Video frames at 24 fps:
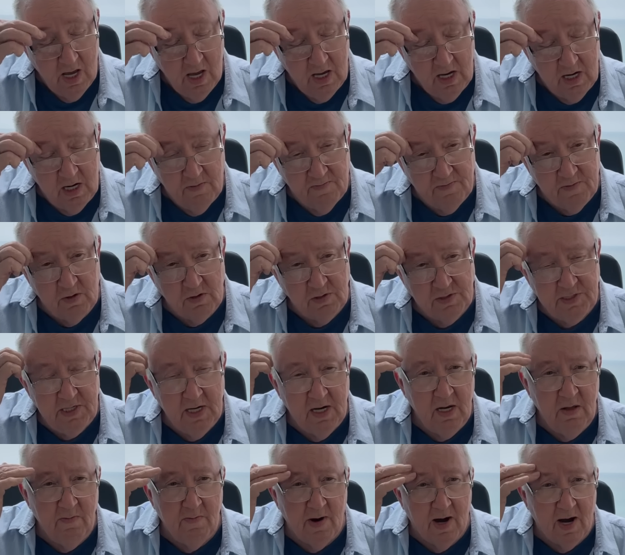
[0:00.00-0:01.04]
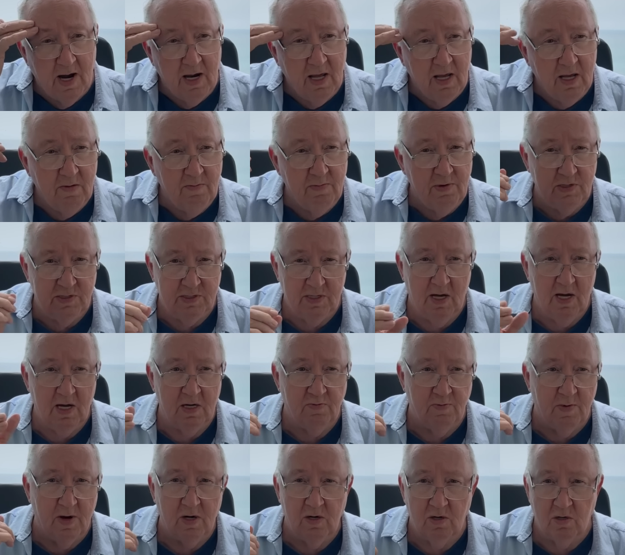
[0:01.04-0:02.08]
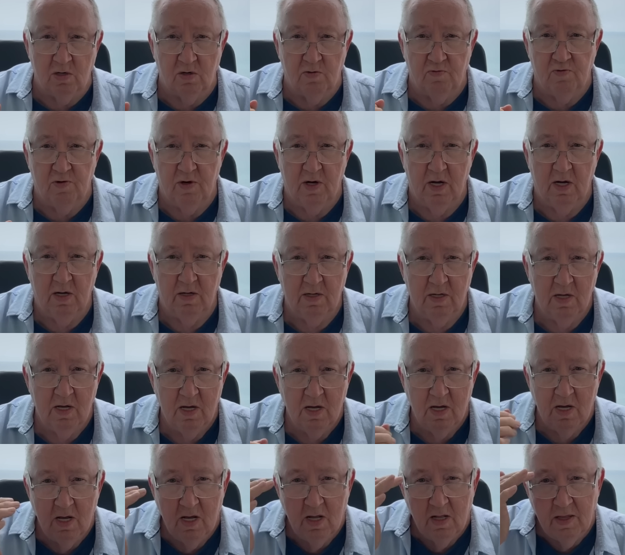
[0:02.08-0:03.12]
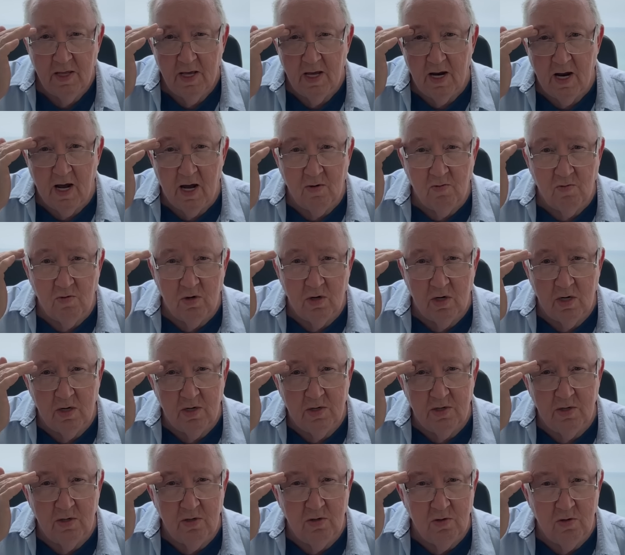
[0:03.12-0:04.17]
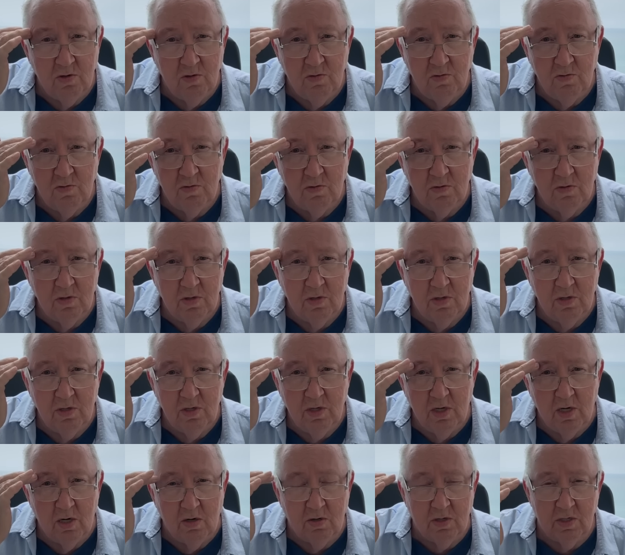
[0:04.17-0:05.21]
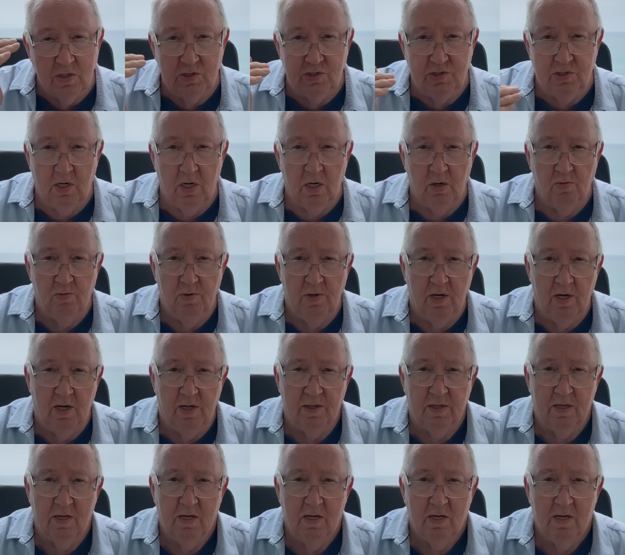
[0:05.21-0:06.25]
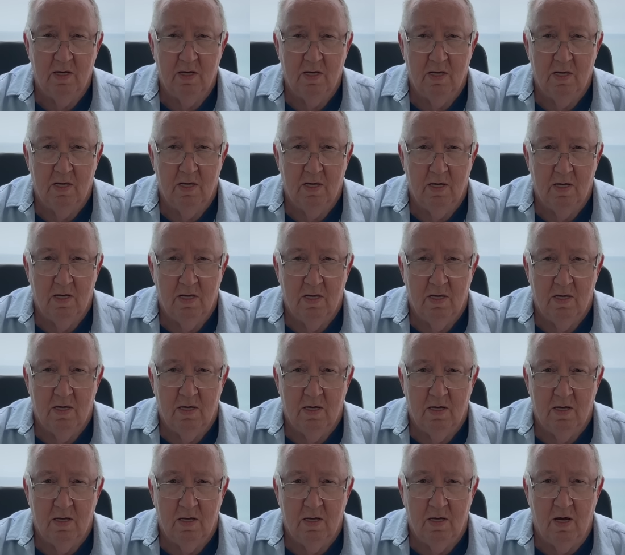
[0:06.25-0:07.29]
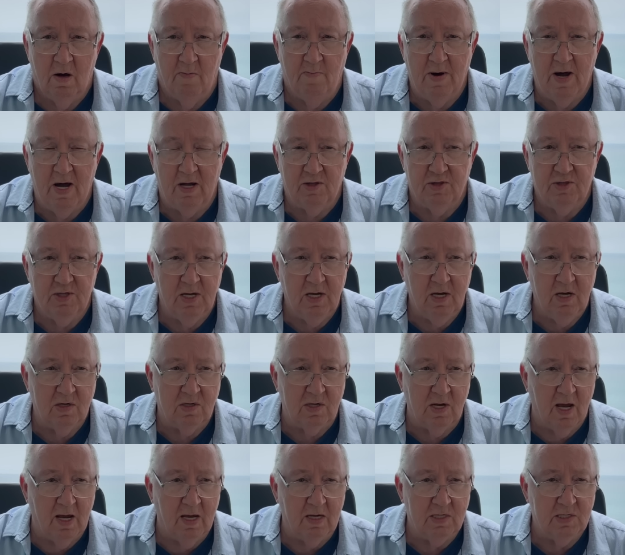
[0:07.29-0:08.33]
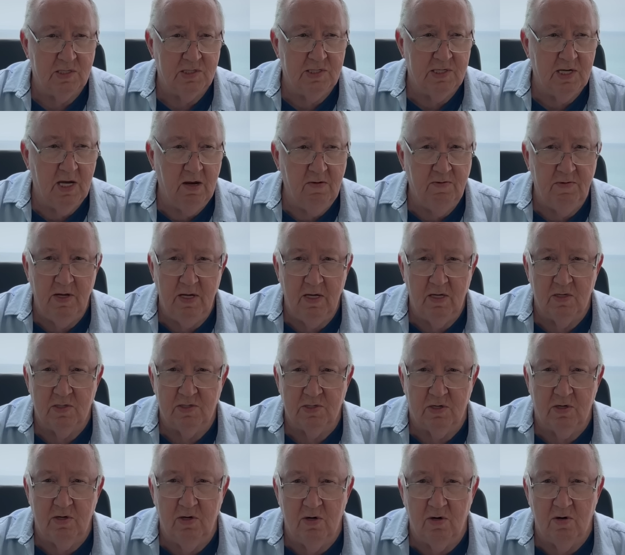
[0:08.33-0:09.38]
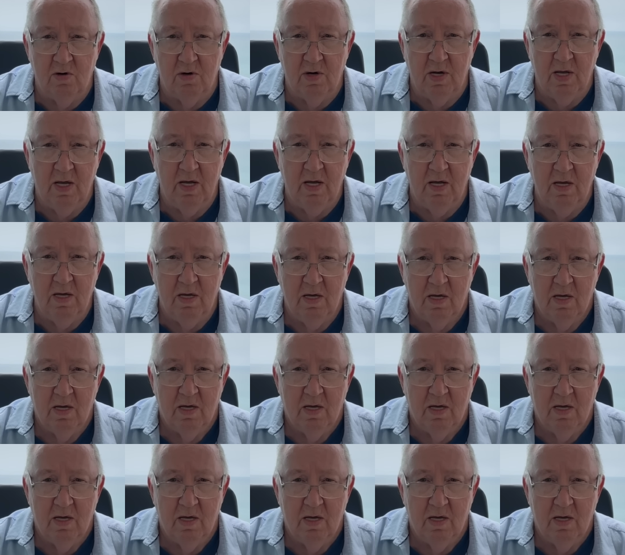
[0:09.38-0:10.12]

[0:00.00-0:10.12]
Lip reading: if there's anybody besides my girlfriend that I want to, consult with about things like safety and security,